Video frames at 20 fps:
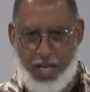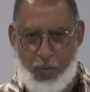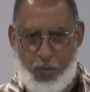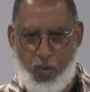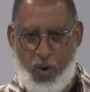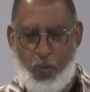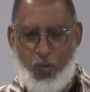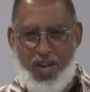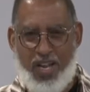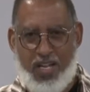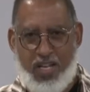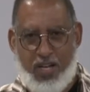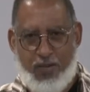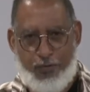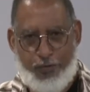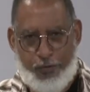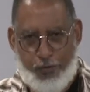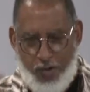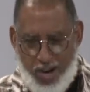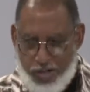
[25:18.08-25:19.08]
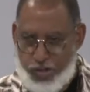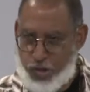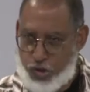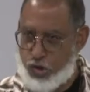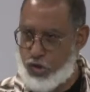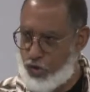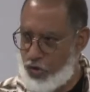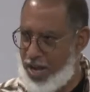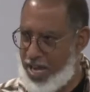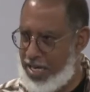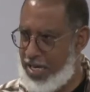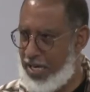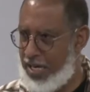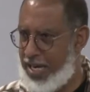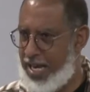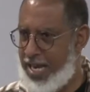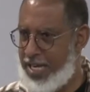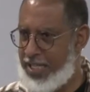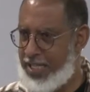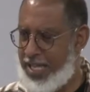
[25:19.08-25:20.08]
When we get frustrated
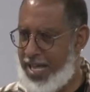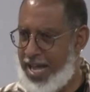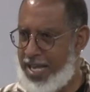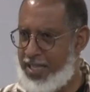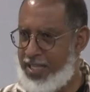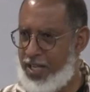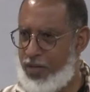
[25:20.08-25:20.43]
like that,